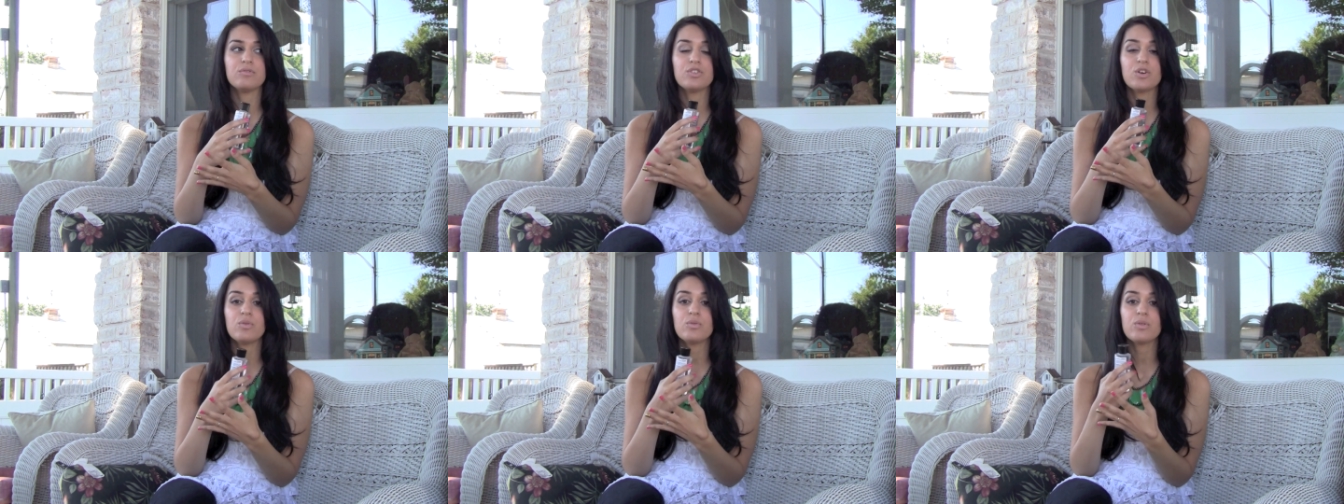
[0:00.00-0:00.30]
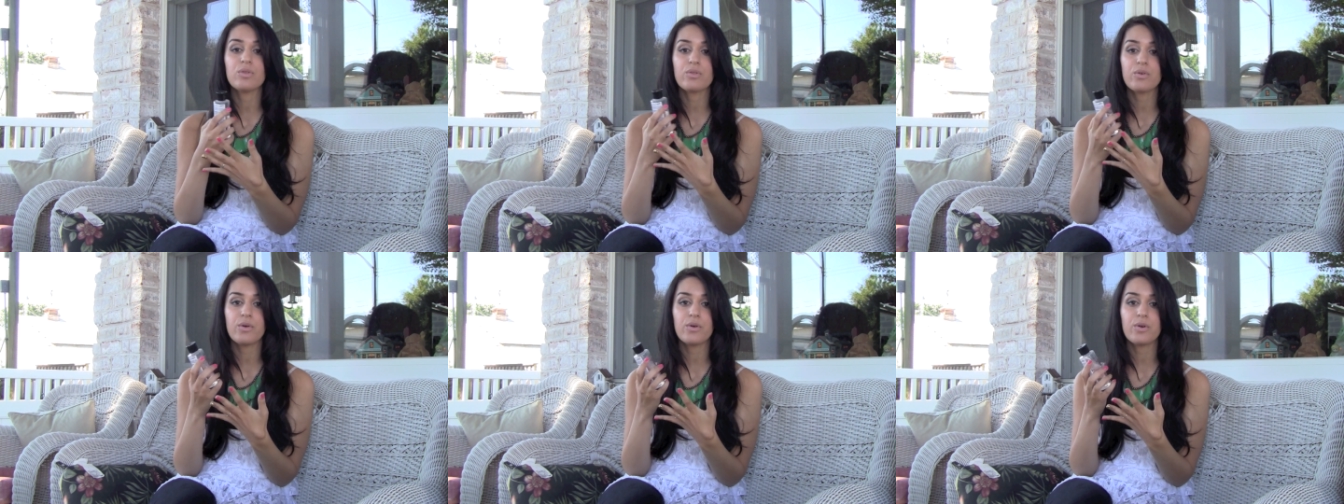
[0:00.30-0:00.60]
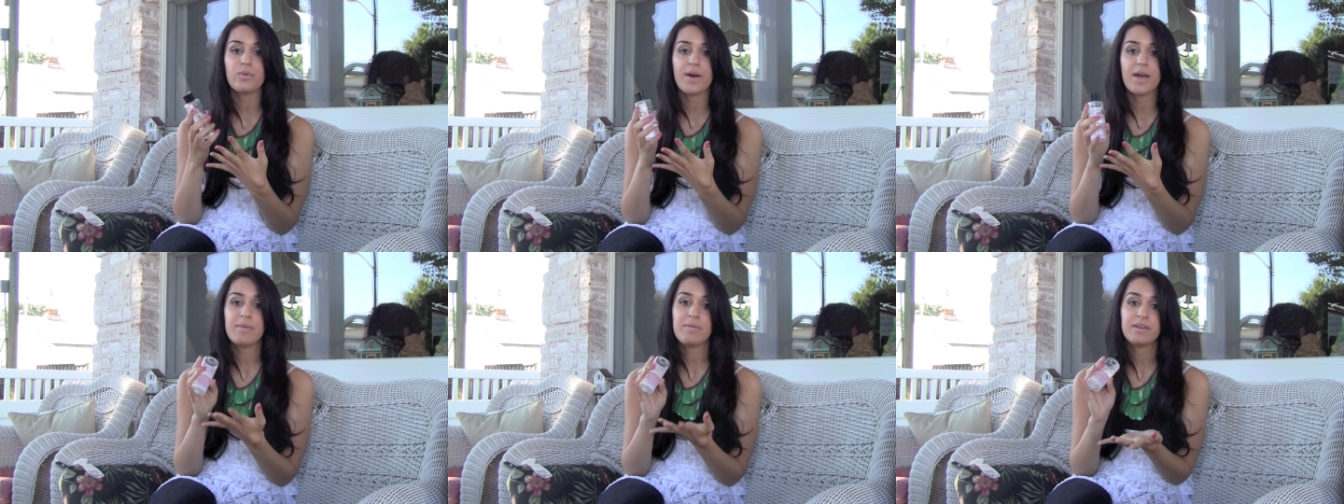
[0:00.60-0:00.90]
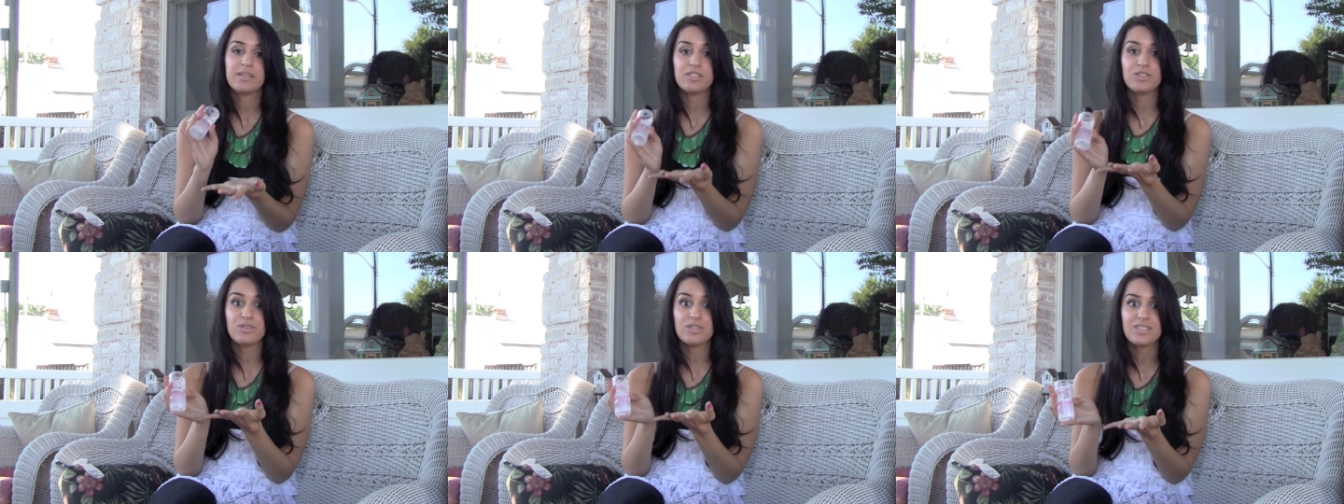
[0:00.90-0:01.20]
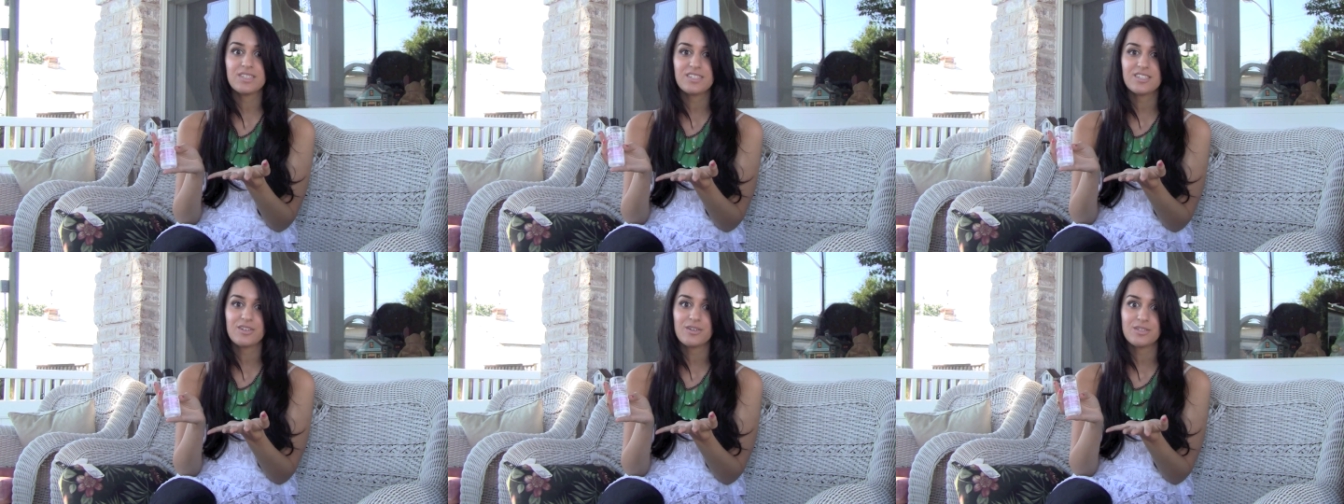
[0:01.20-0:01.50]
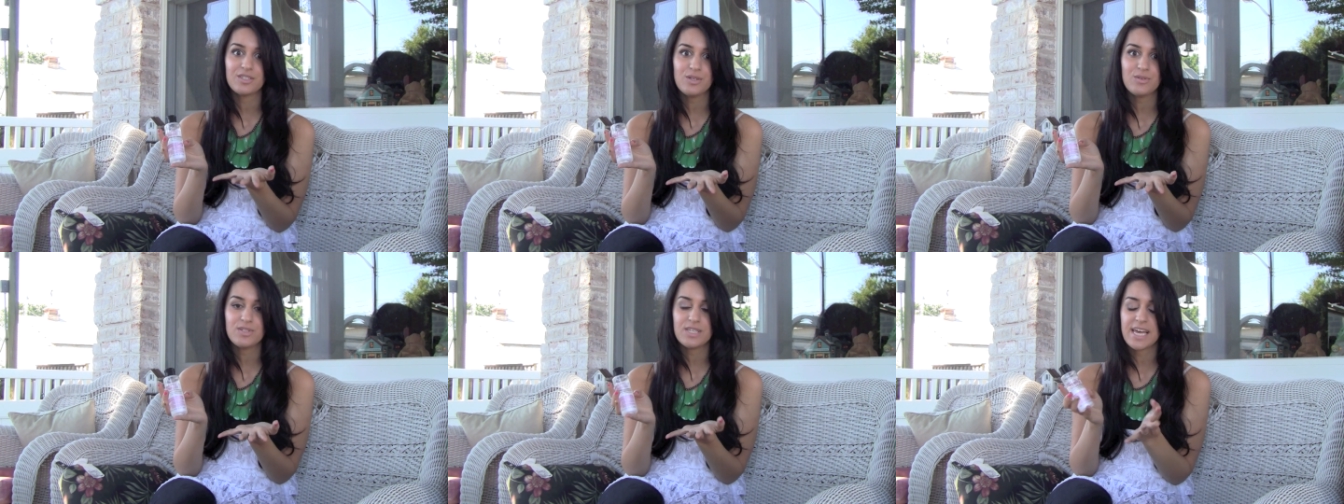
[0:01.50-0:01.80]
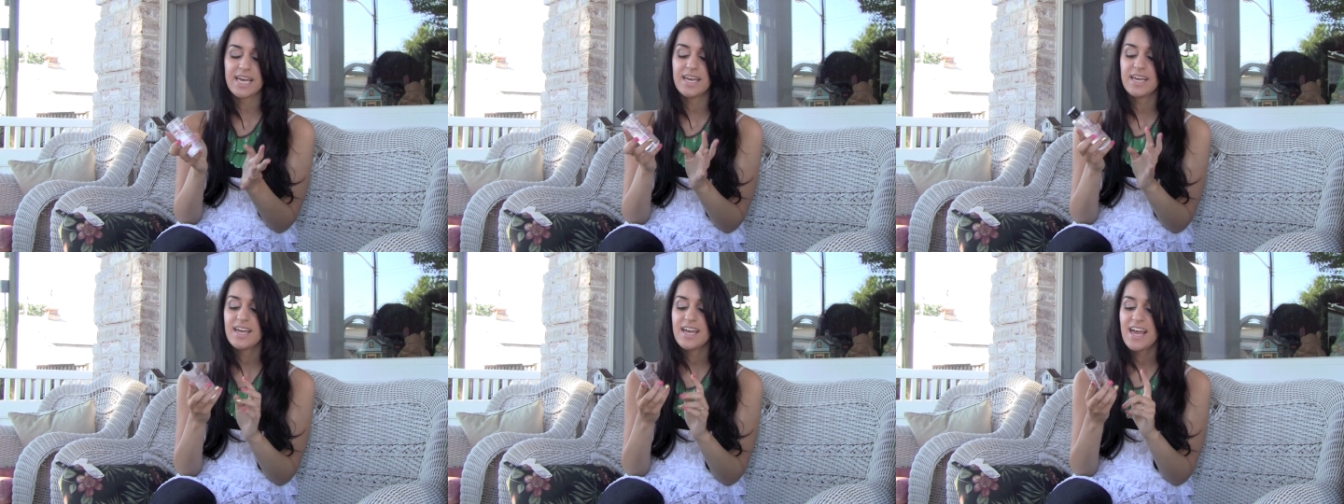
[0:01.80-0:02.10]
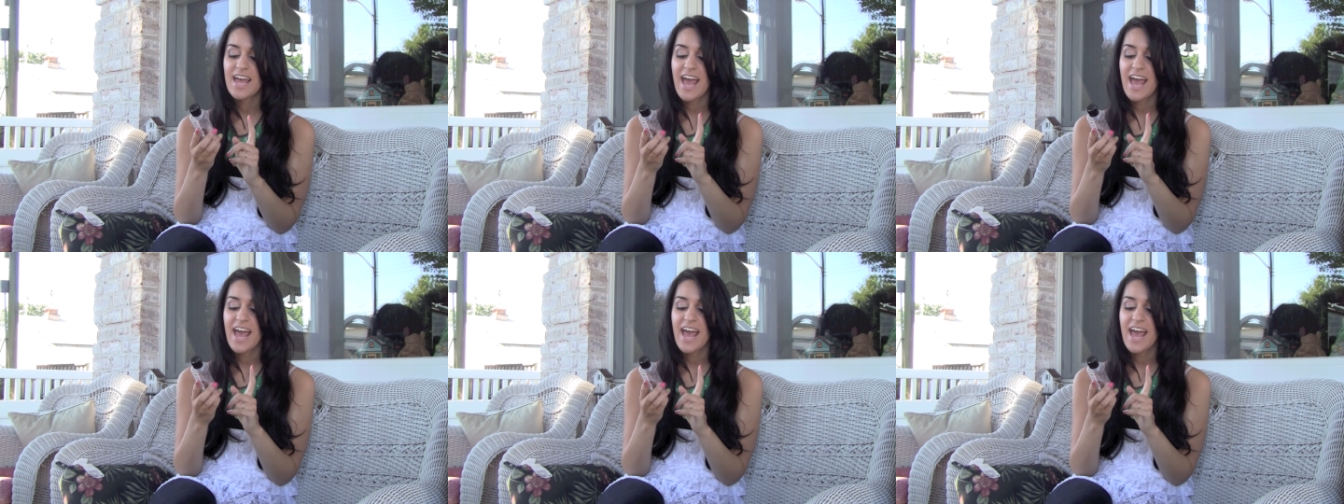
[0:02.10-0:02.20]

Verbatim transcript: don't throw it away because you can still use it.